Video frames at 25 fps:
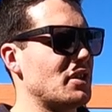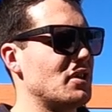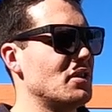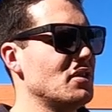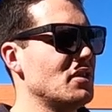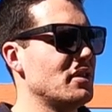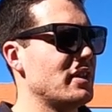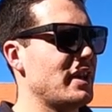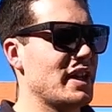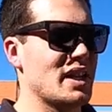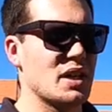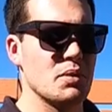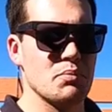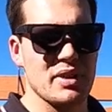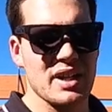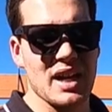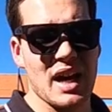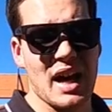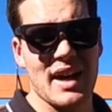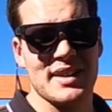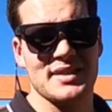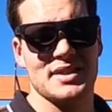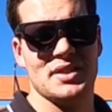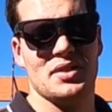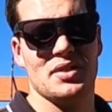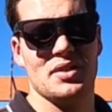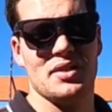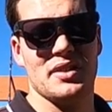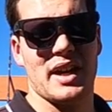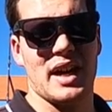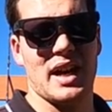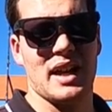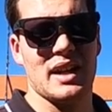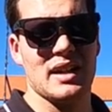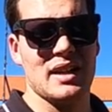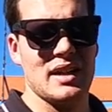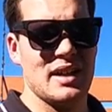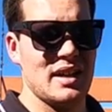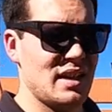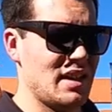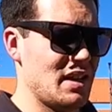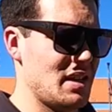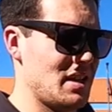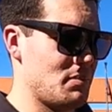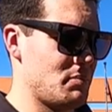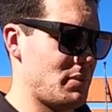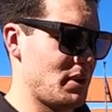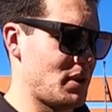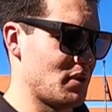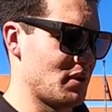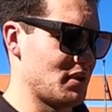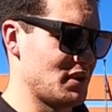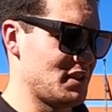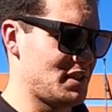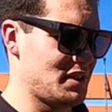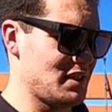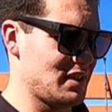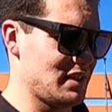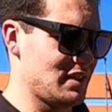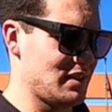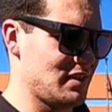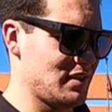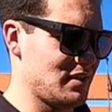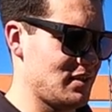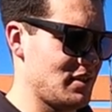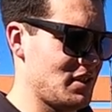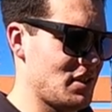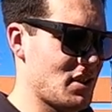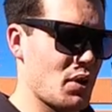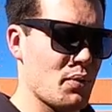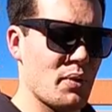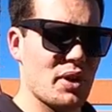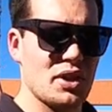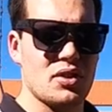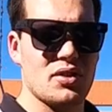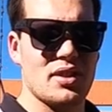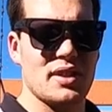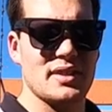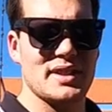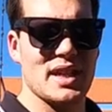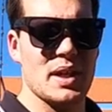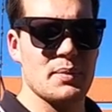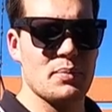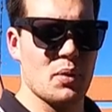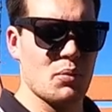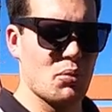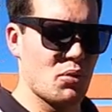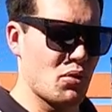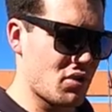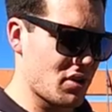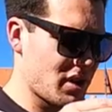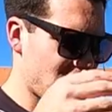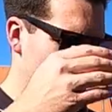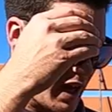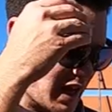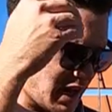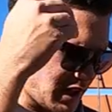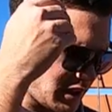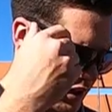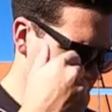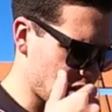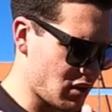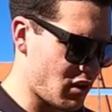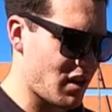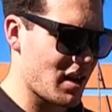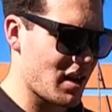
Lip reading: reel, it can be hard to do that because, you know, when you're in deeper water and your